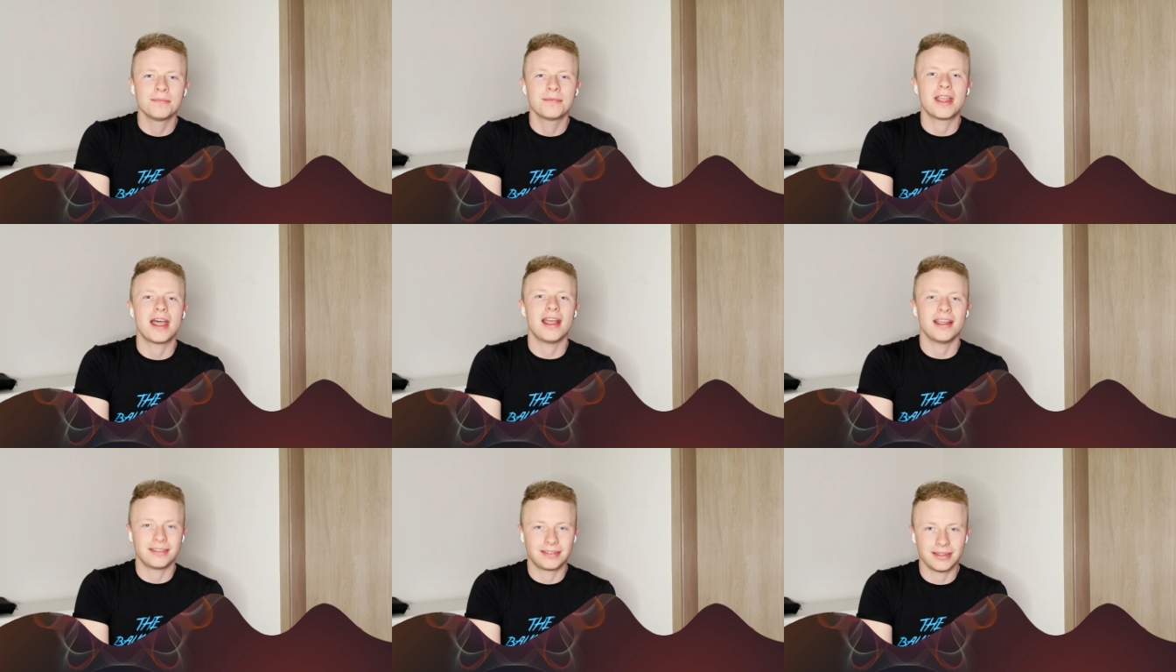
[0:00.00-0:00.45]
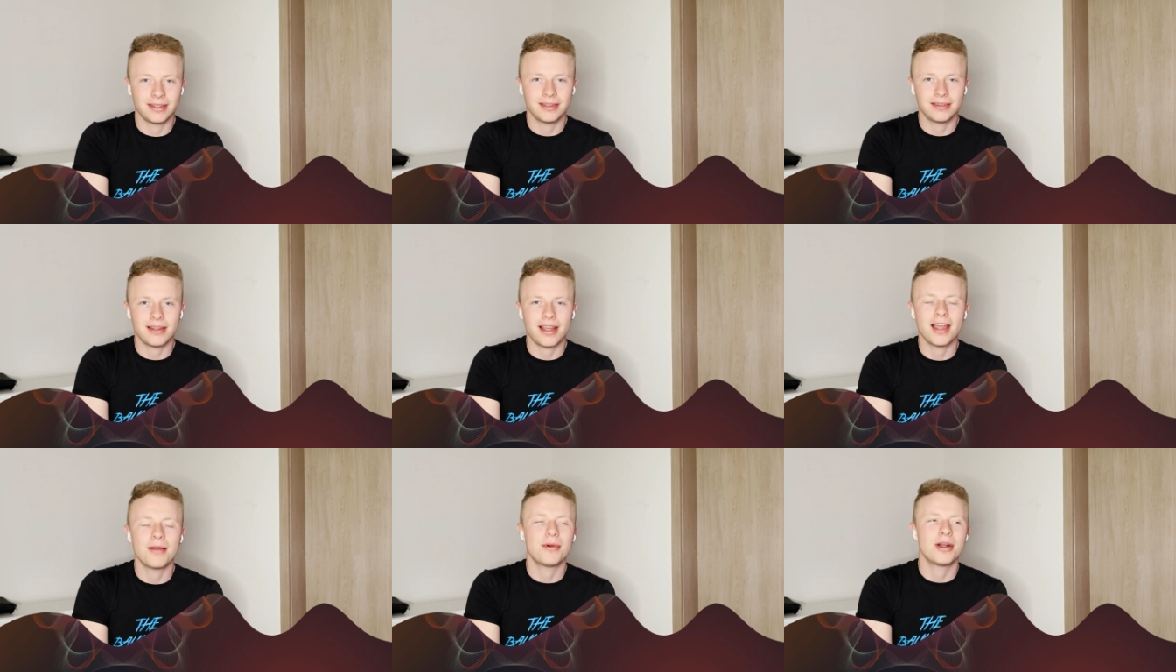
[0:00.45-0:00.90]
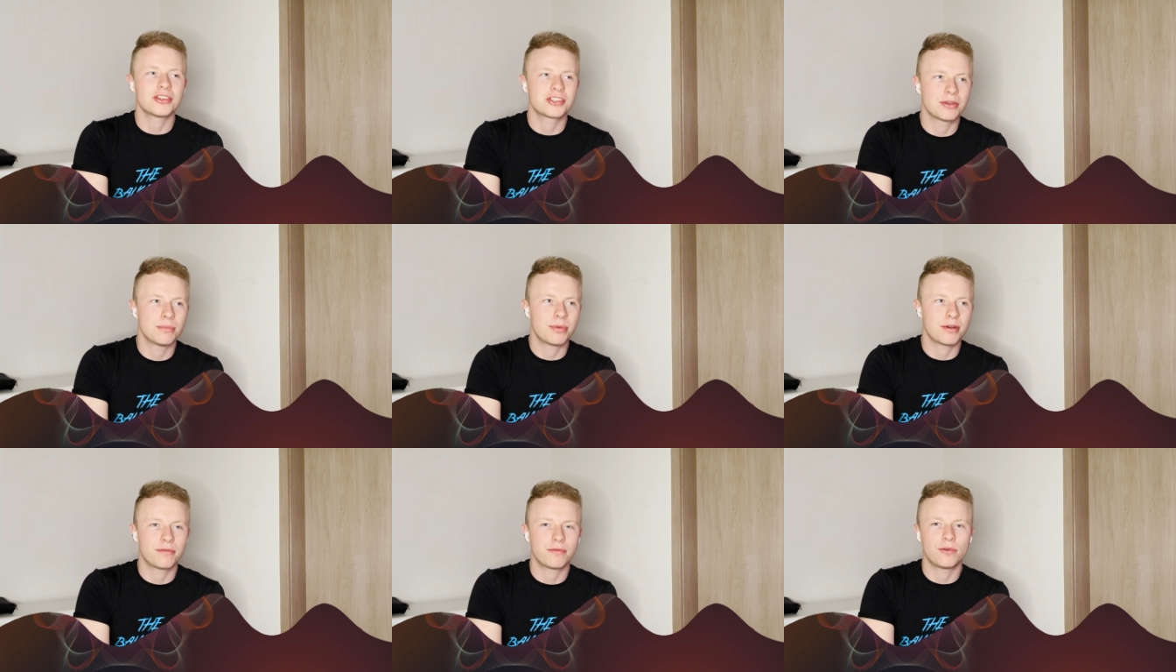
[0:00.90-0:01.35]
I did. I watched
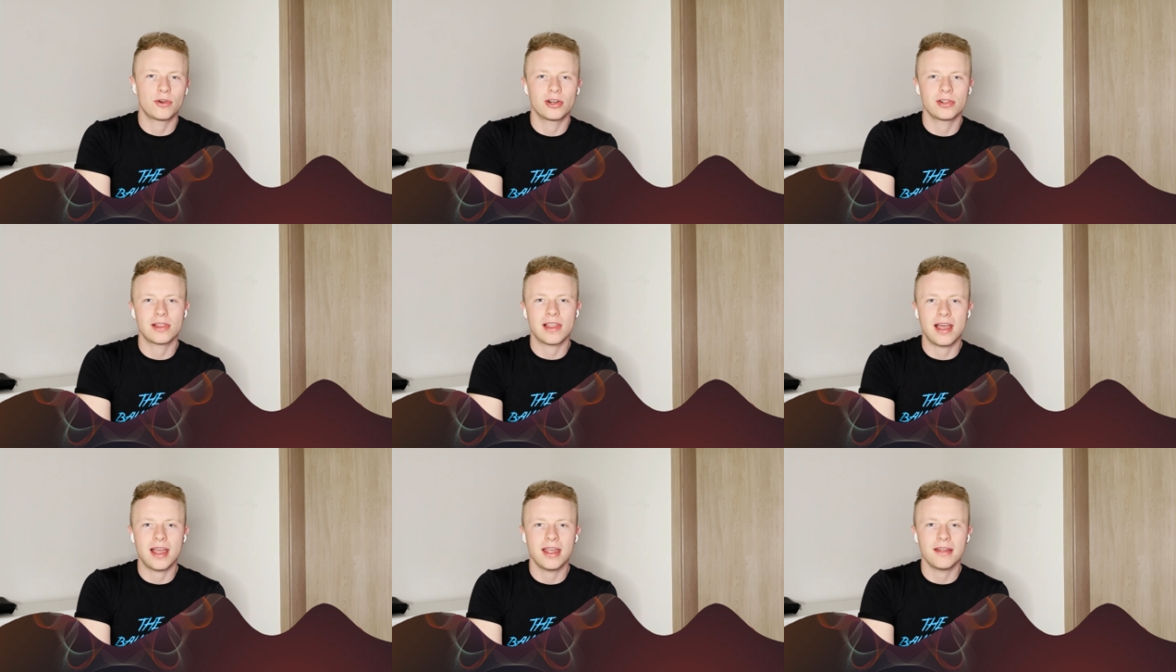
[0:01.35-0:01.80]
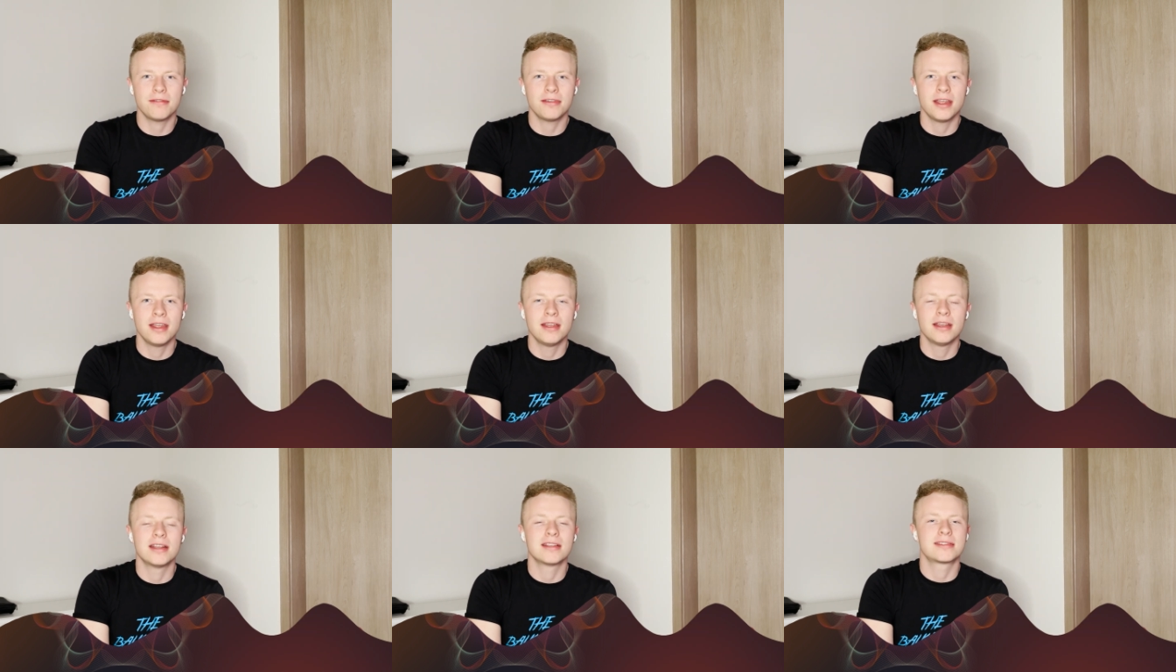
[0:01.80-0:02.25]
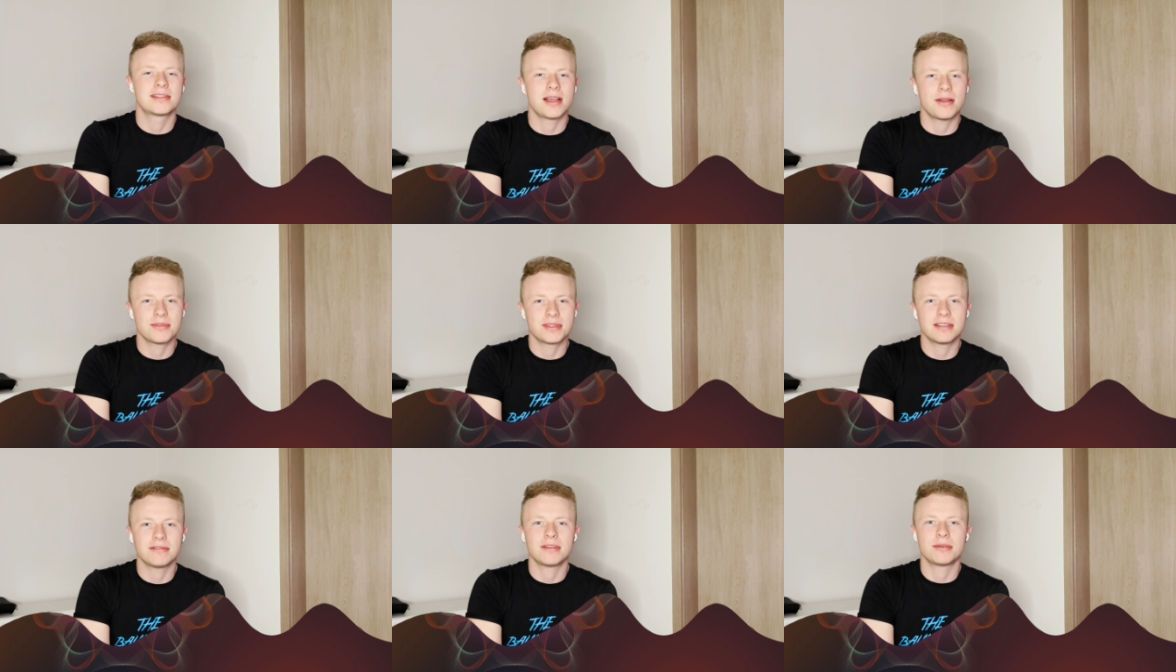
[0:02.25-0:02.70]
him perform live. It
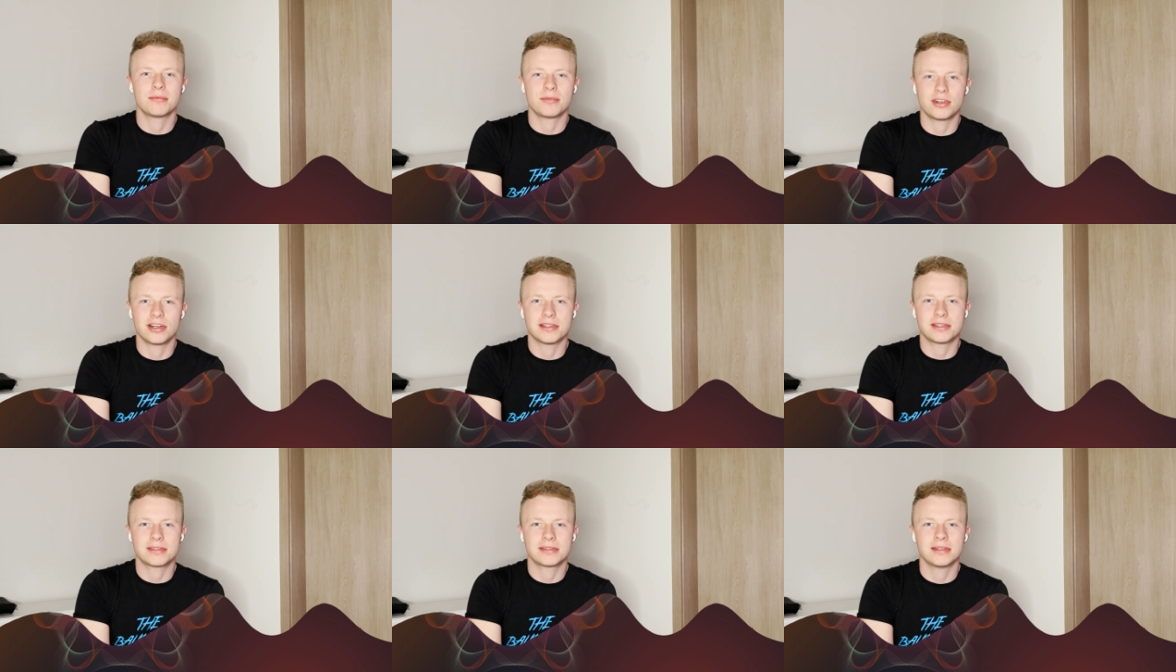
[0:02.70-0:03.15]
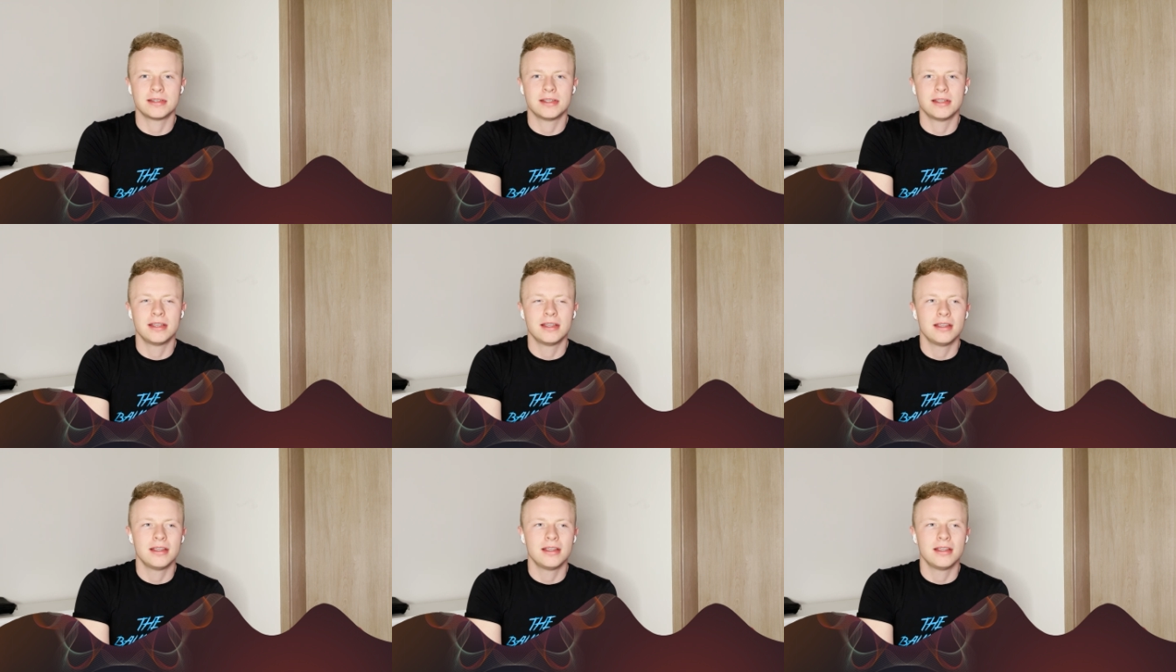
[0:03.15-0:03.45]
sounds even worse.